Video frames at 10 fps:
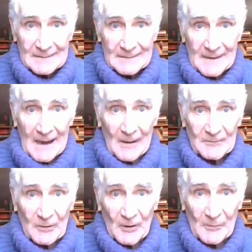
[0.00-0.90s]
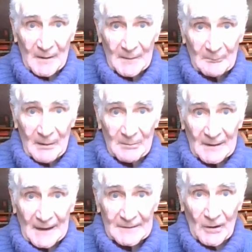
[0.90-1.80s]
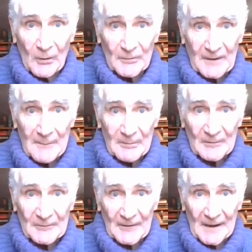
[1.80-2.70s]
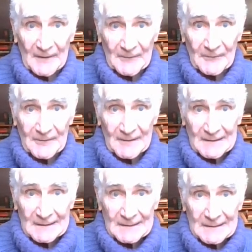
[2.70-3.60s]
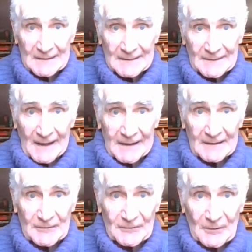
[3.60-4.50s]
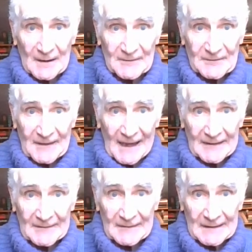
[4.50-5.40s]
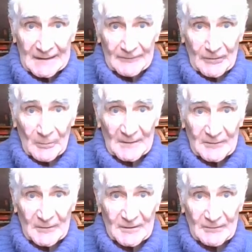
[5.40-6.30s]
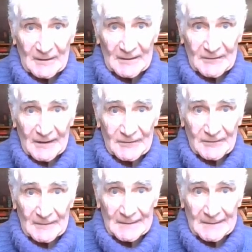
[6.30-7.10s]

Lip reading: Now it's going to be people like the Oath Keepers and others taking a strong stand for Western civilization,